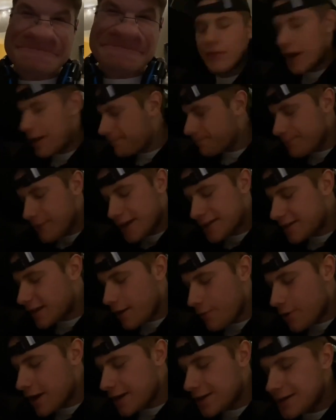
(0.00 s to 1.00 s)
Nah, that's
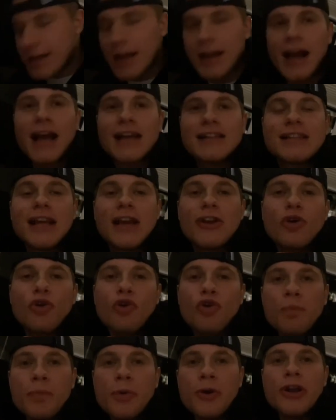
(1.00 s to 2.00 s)
not what I said. I said
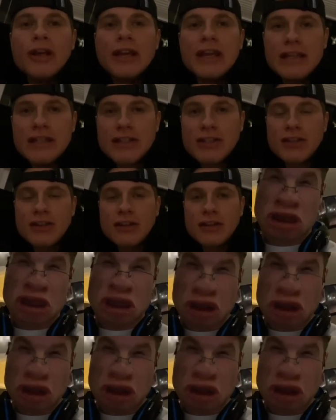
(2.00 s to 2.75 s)
Uber Eats.